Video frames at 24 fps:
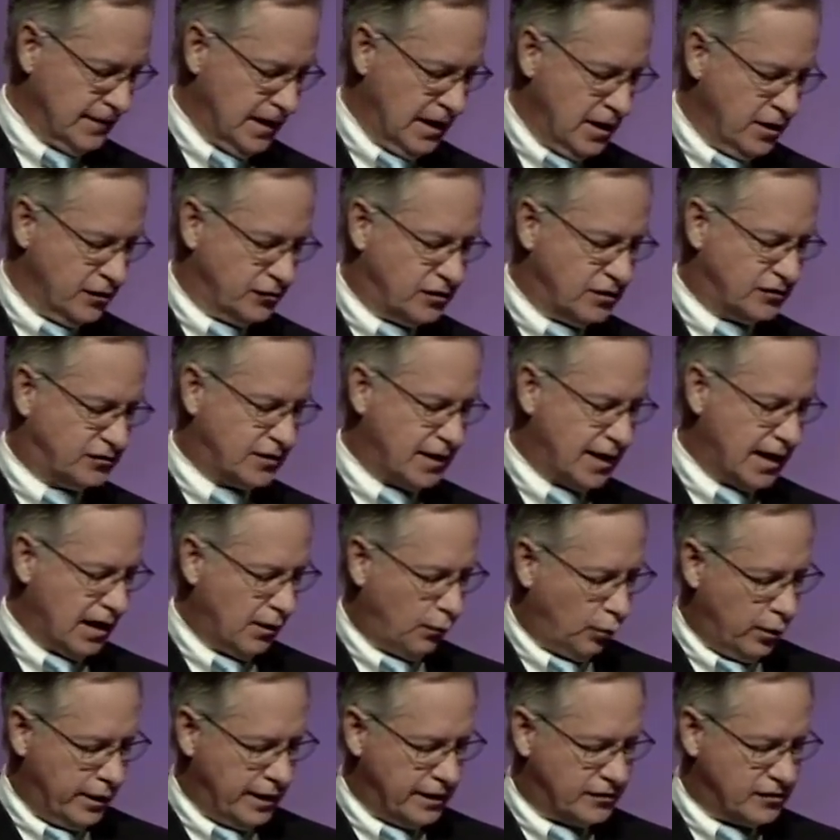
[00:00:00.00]
She said, "I
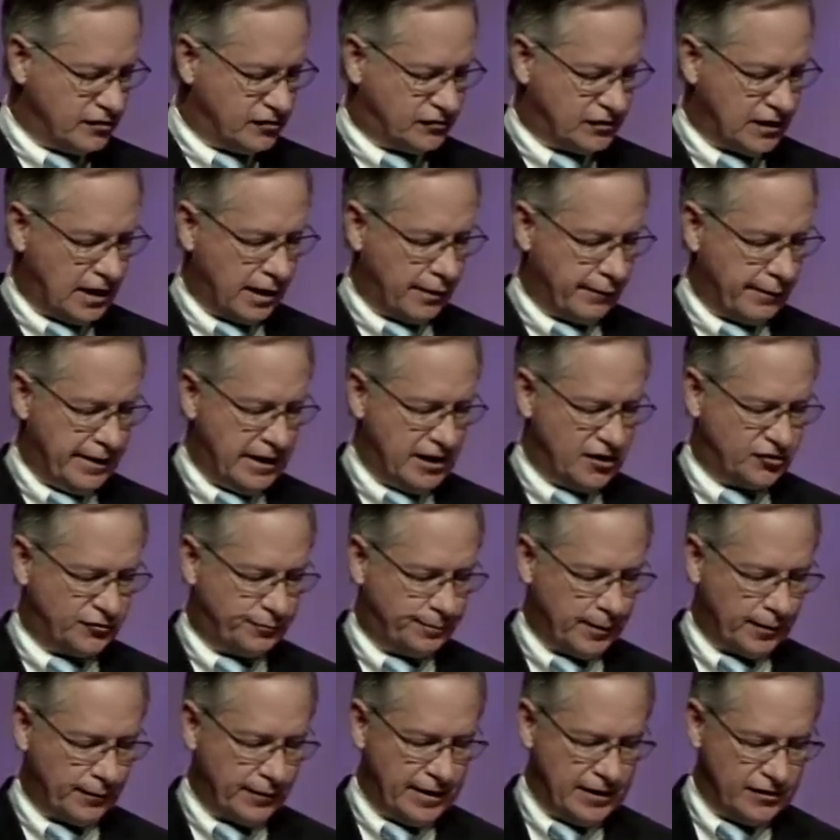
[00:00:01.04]
wanted to share an
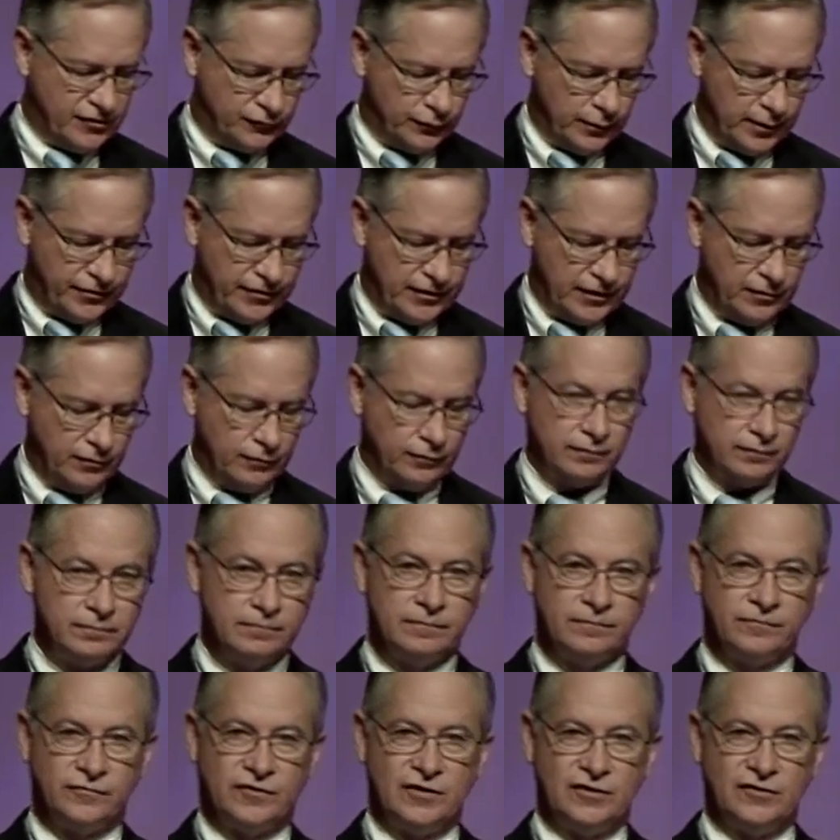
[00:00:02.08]
experience with you,
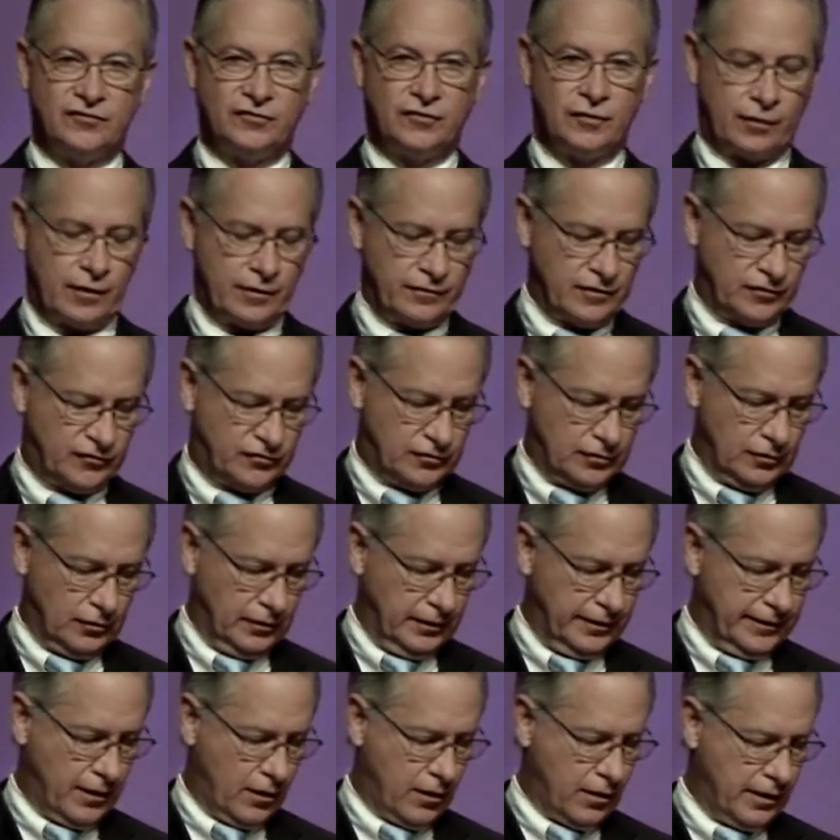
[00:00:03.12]
since during the
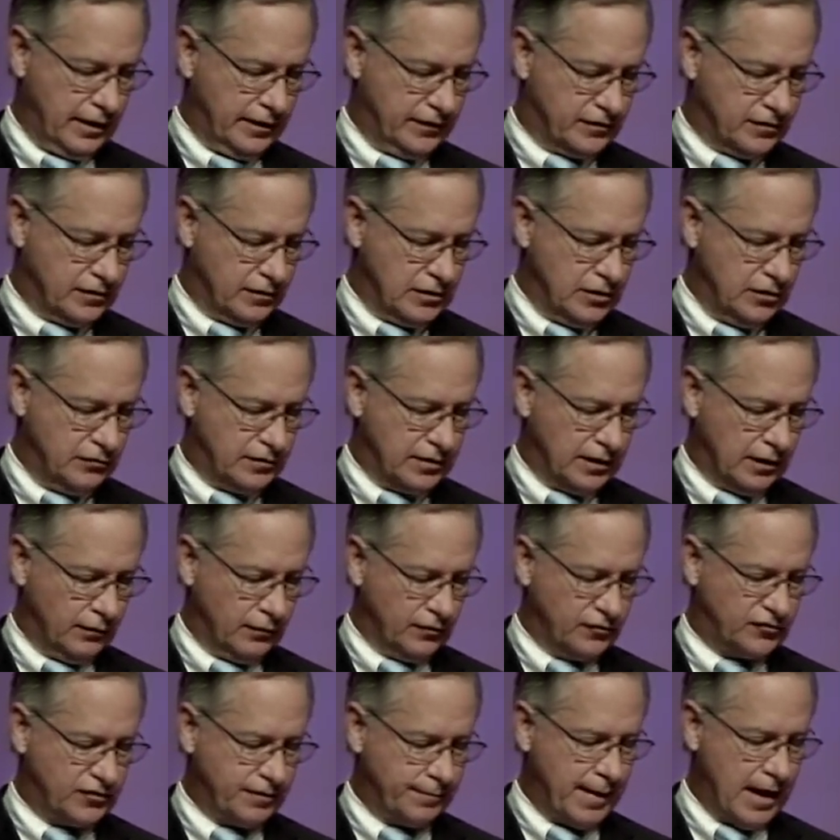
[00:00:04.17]
school in Arlington you told
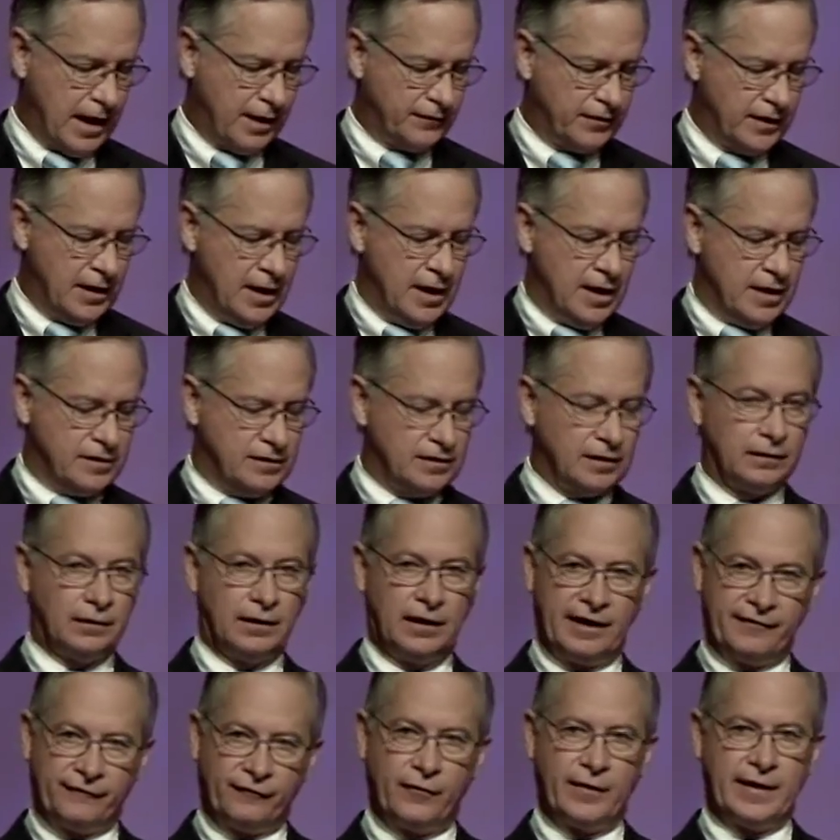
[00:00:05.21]
us about
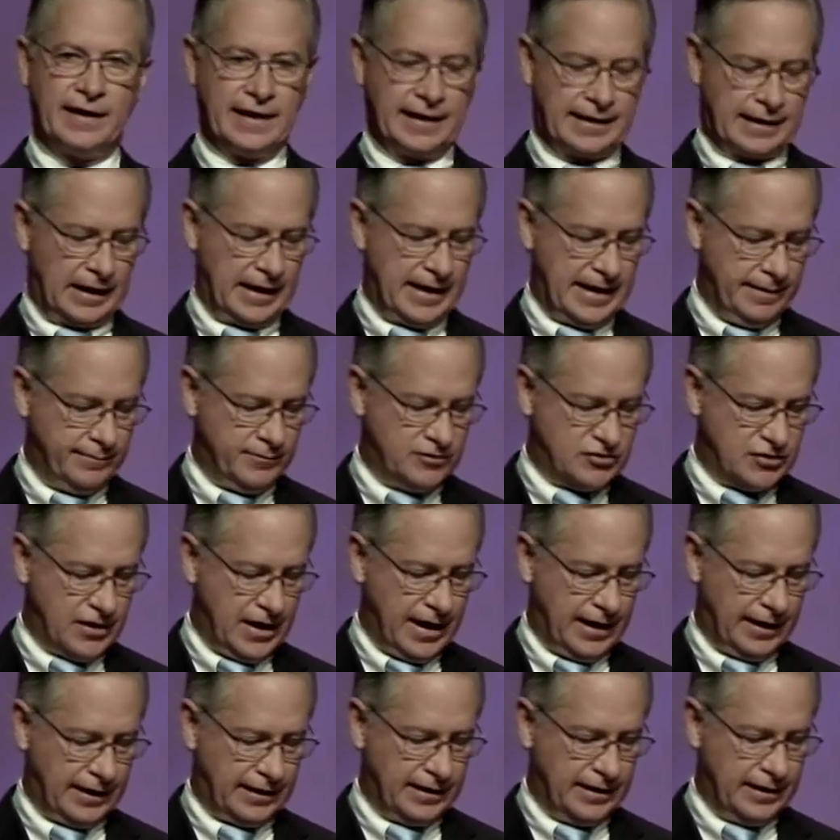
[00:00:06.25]
delivering a claim
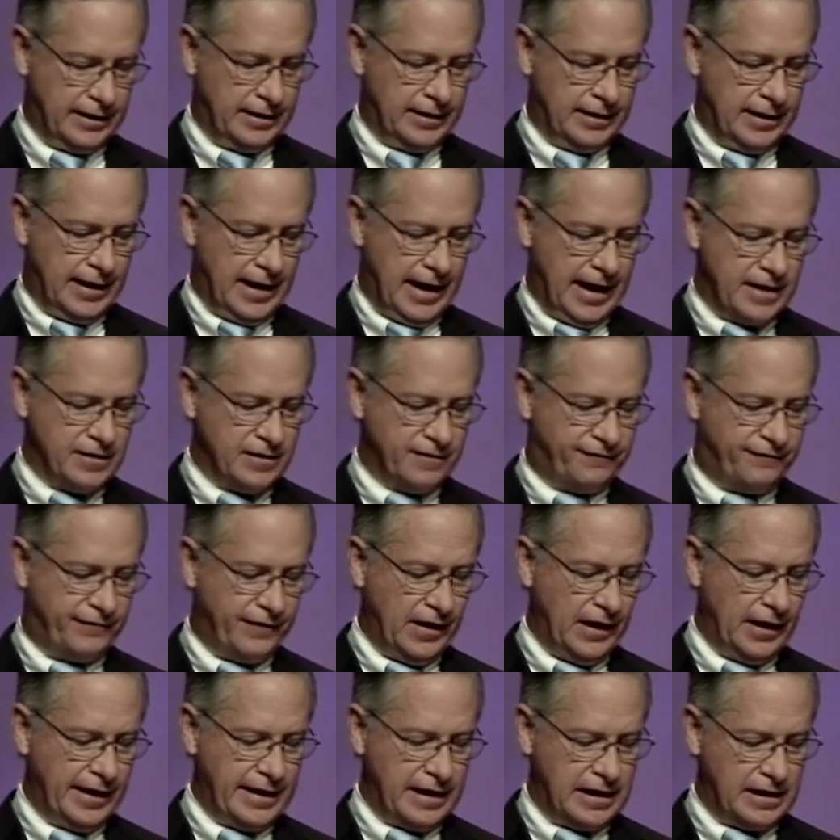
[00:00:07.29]
check and the
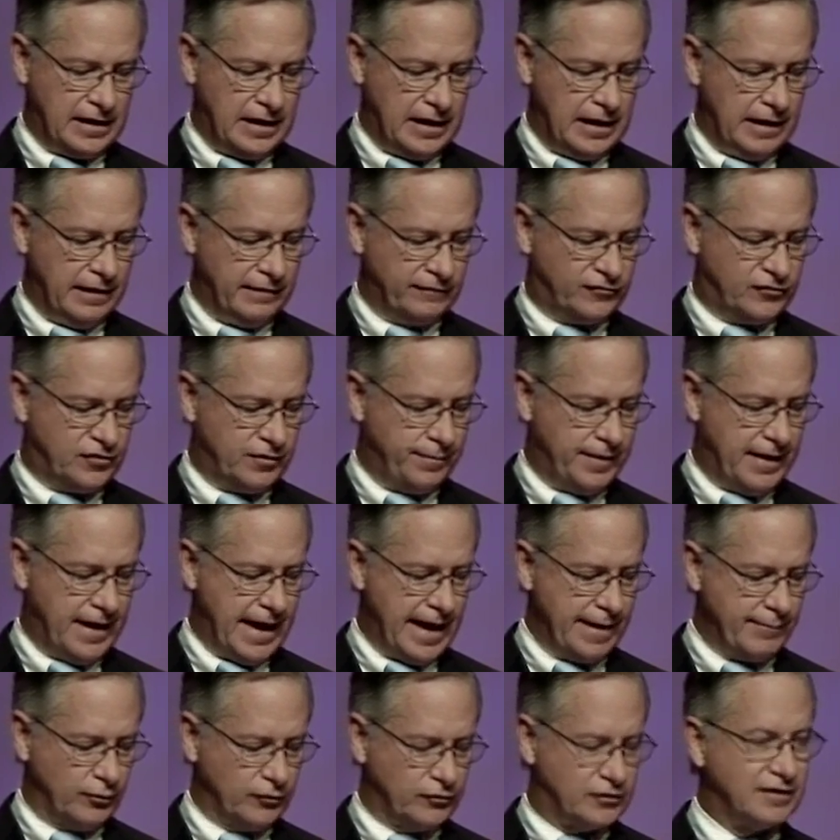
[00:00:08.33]
feeling it gives to be
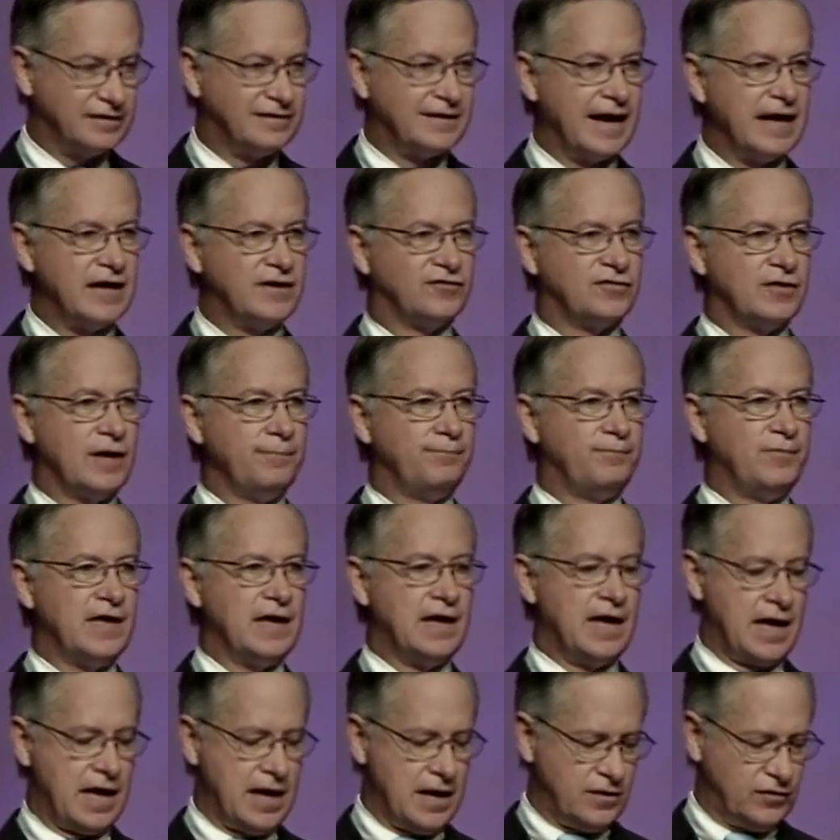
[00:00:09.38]
able to take
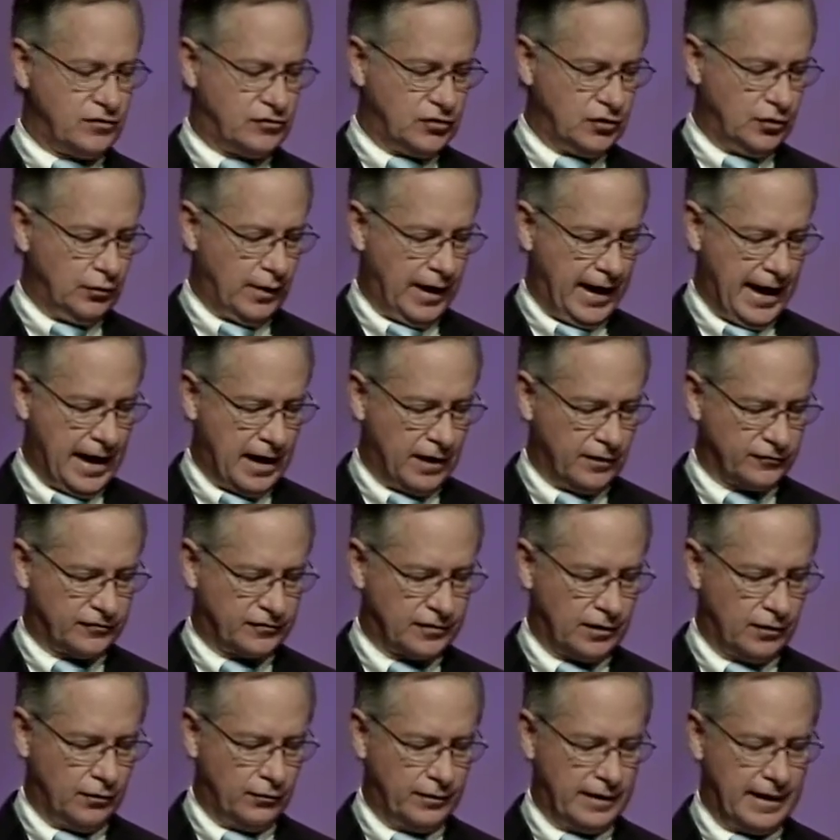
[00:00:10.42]
something into a
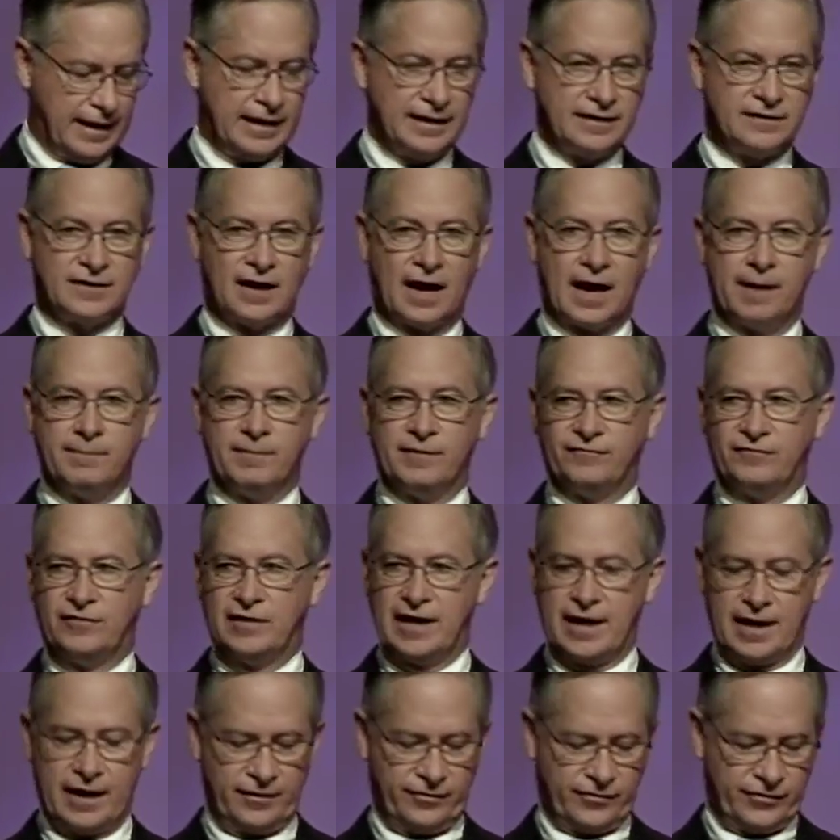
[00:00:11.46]
household at a time of
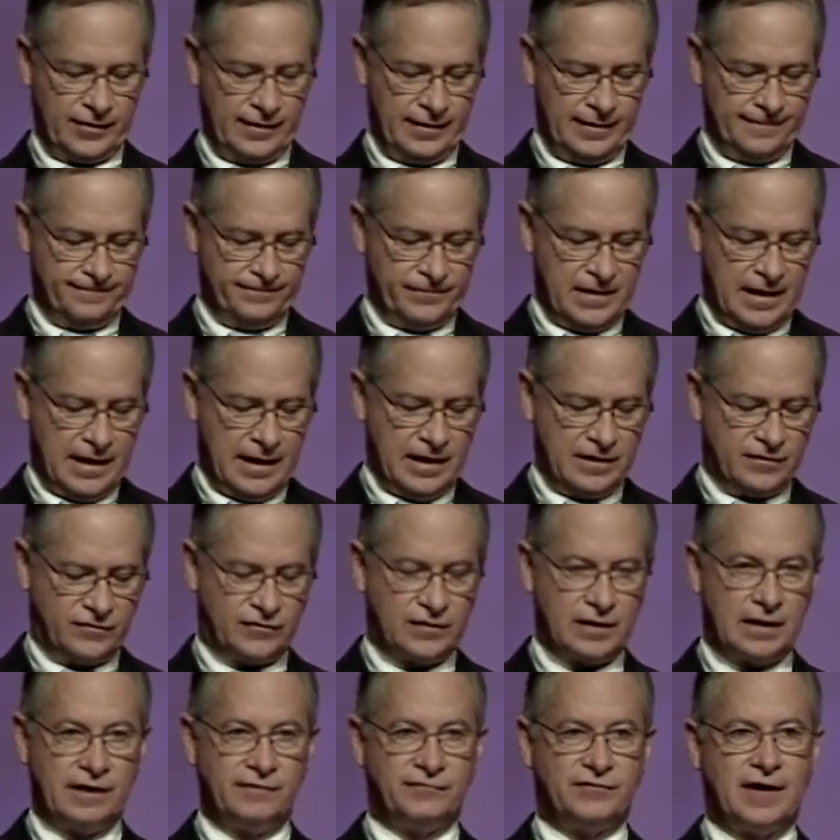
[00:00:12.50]
death
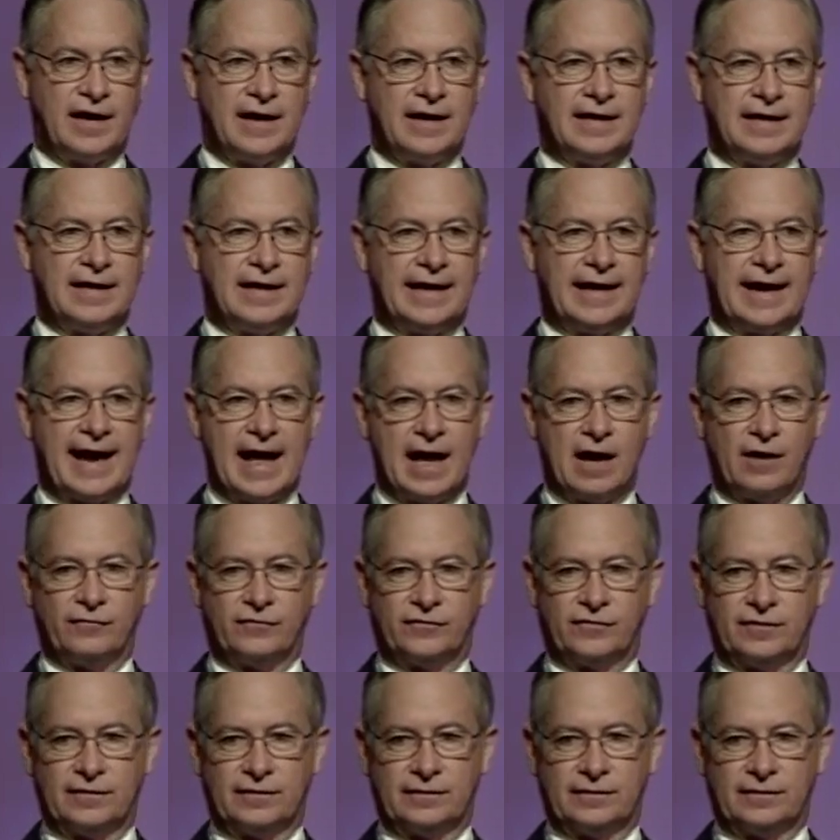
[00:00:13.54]
instead of taking it out."